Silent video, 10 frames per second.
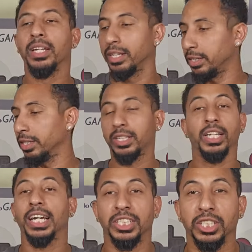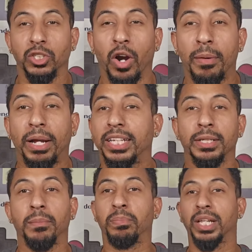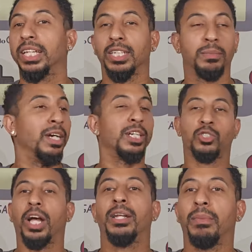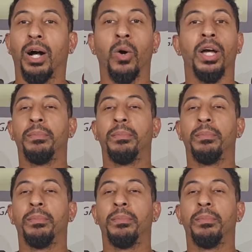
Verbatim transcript: the collection, so everybody can play them, try them out.